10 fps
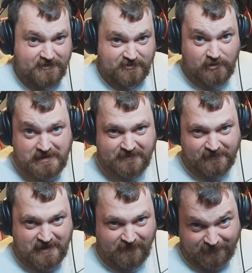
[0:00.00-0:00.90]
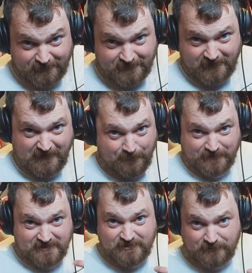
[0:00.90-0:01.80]
the size of an elephant,
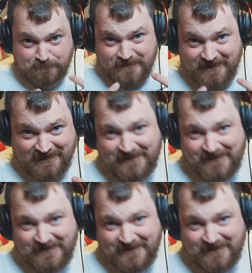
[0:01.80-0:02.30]
but it's not me.